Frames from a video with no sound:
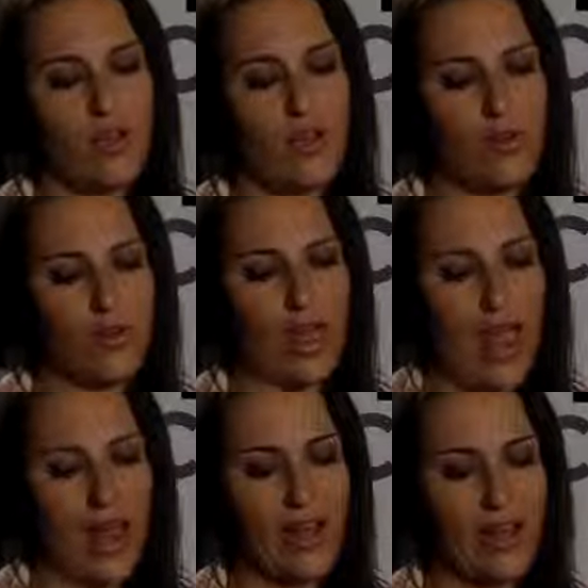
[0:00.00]

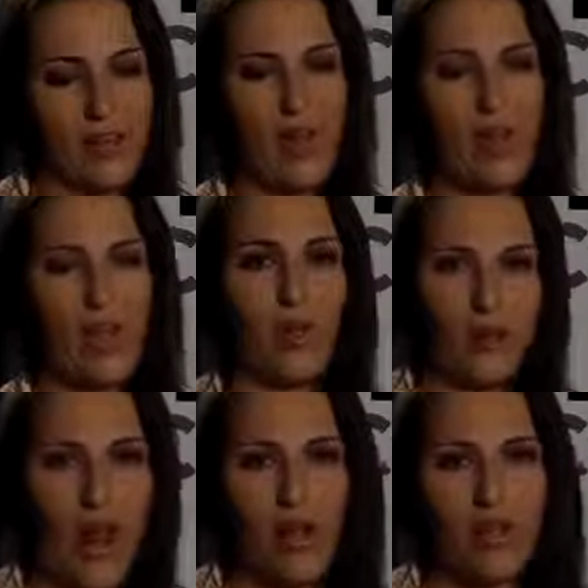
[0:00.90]
create a community
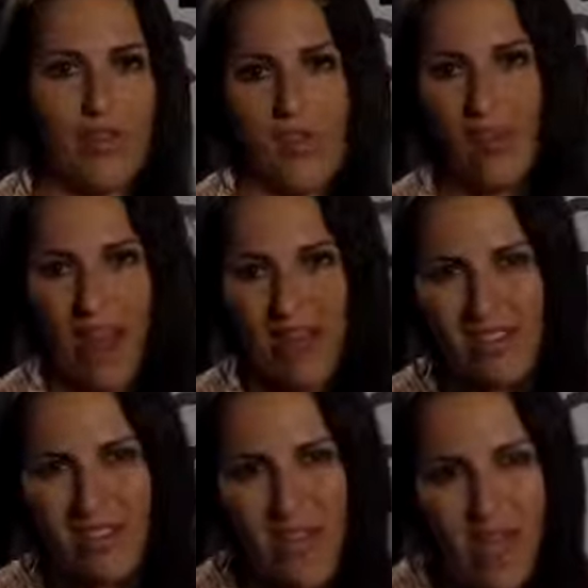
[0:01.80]
around their
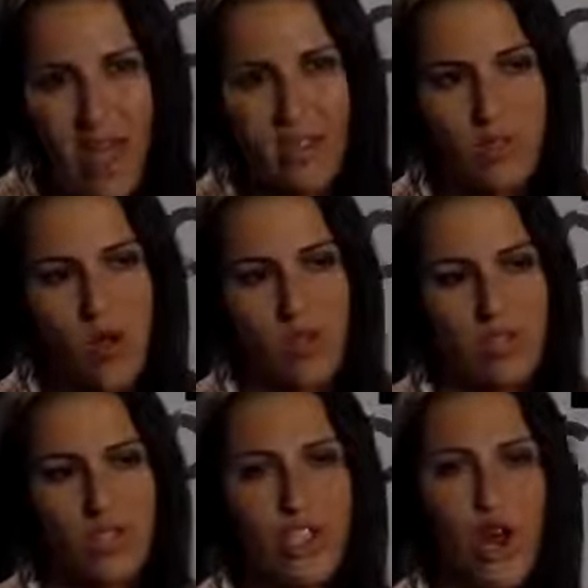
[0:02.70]
brand, as well
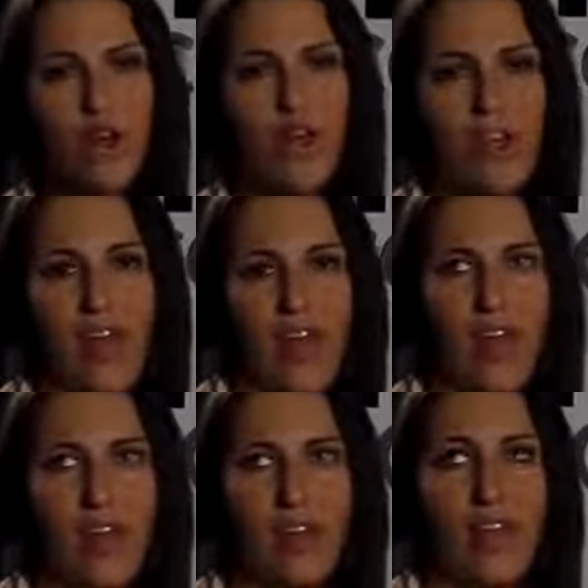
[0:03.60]
as show that
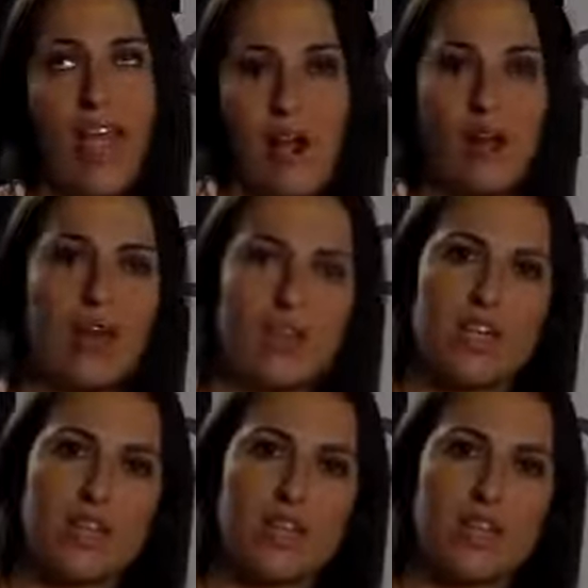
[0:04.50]
they care about the